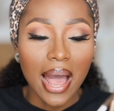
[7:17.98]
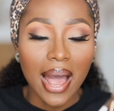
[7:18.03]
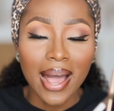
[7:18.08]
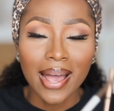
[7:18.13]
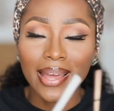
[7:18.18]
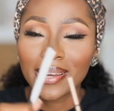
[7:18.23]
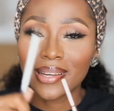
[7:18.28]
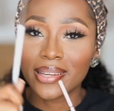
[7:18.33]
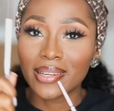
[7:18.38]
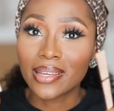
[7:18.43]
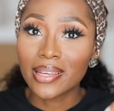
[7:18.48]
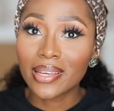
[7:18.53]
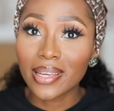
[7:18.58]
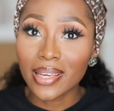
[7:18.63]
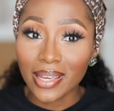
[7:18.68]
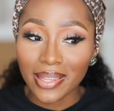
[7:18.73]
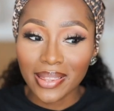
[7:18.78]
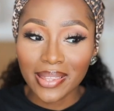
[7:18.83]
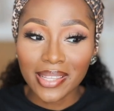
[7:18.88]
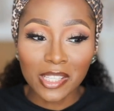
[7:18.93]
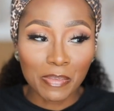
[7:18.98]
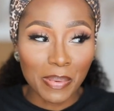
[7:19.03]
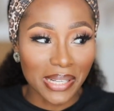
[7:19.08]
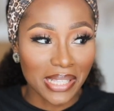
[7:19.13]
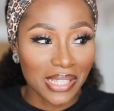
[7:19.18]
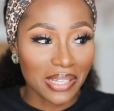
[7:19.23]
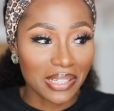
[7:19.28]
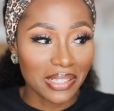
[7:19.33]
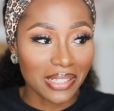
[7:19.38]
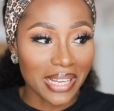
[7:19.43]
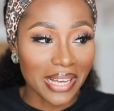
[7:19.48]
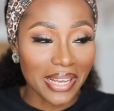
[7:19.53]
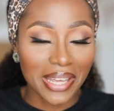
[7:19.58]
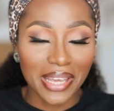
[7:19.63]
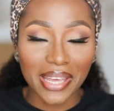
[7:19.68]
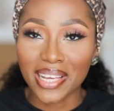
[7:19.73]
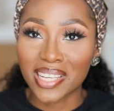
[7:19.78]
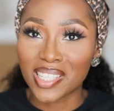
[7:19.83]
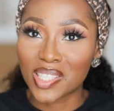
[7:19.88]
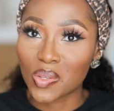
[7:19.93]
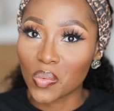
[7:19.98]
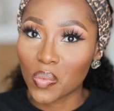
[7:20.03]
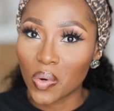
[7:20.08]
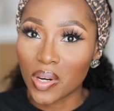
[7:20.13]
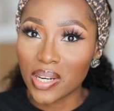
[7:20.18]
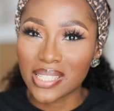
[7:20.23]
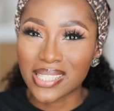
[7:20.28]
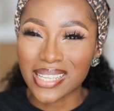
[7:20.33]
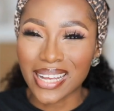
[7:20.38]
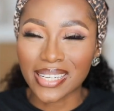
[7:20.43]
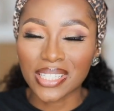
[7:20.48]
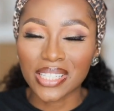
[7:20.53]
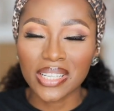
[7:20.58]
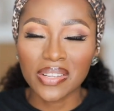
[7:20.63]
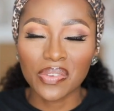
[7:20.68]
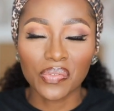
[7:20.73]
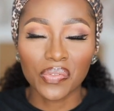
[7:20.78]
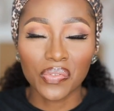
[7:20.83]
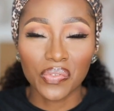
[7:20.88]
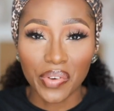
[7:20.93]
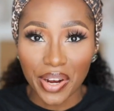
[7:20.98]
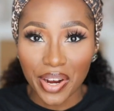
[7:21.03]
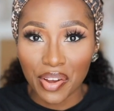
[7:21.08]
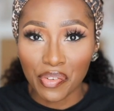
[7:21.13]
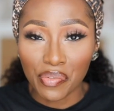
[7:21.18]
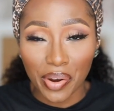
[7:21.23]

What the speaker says: And in this particular case, one is actually very,